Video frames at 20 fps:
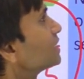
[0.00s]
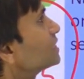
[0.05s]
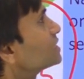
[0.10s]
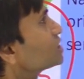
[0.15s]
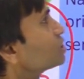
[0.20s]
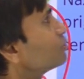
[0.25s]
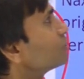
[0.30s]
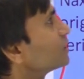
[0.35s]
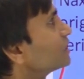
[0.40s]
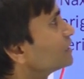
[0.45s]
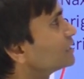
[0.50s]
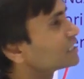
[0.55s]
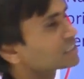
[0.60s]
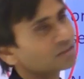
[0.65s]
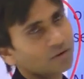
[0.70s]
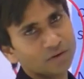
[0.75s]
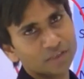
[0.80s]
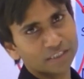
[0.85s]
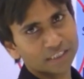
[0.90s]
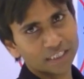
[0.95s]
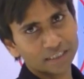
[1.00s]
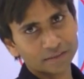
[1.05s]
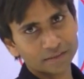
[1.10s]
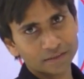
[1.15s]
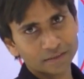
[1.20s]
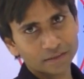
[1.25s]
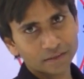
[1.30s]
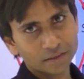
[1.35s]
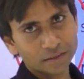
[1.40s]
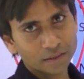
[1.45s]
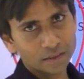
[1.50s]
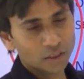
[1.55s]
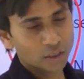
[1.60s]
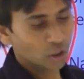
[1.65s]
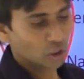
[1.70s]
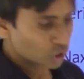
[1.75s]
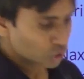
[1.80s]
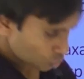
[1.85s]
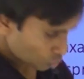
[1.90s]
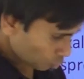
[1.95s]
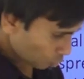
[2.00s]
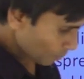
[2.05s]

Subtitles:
issues in this context. So